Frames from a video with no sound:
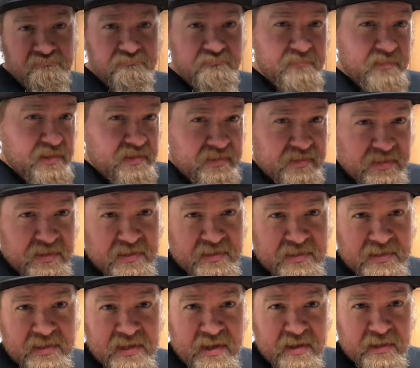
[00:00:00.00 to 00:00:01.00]
be interested to
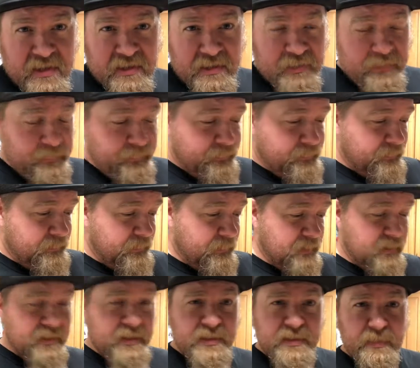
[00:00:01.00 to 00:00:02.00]
see how they do
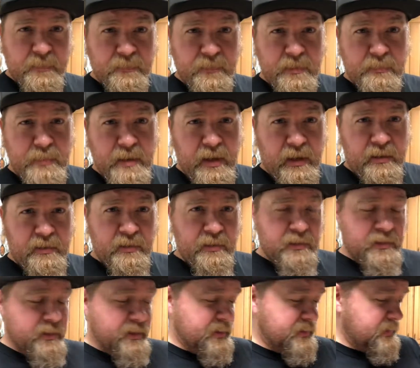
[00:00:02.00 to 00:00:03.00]
and get some feedback
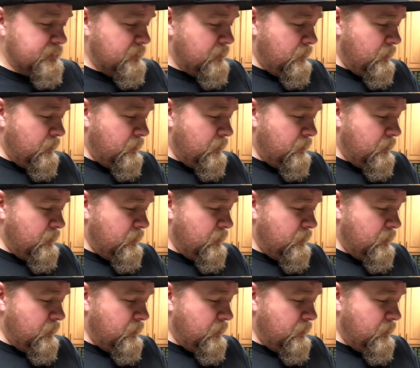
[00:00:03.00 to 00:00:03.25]
nonetheless.